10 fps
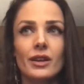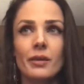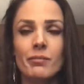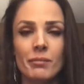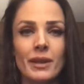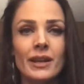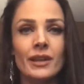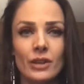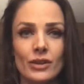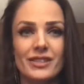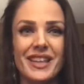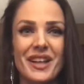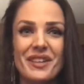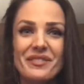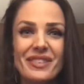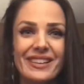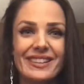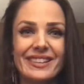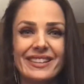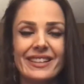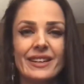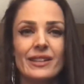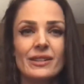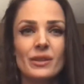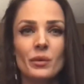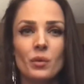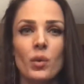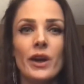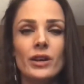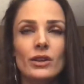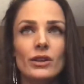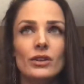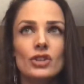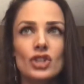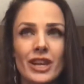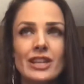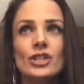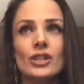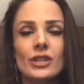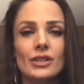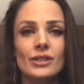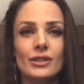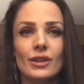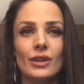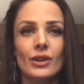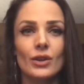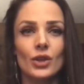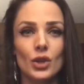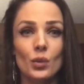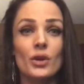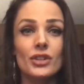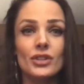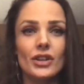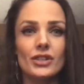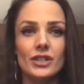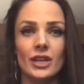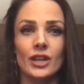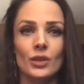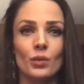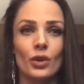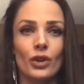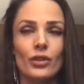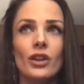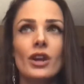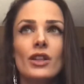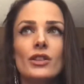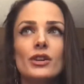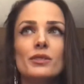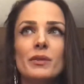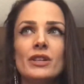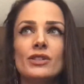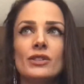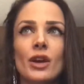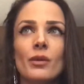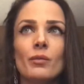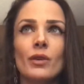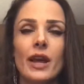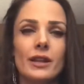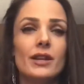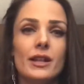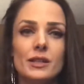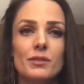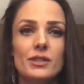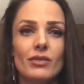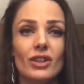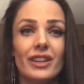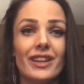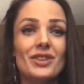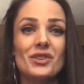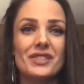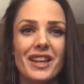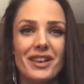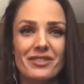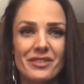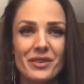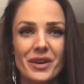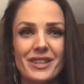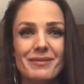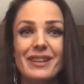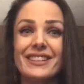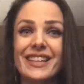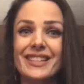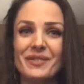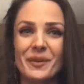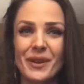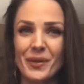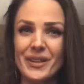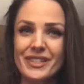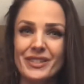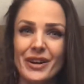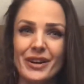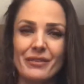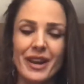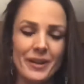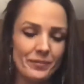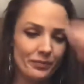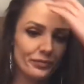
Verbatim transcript: committing yourself to what changes you want to start seeing in the world. There's been some, and specifically in yourself, of course, because that's where we always start, right?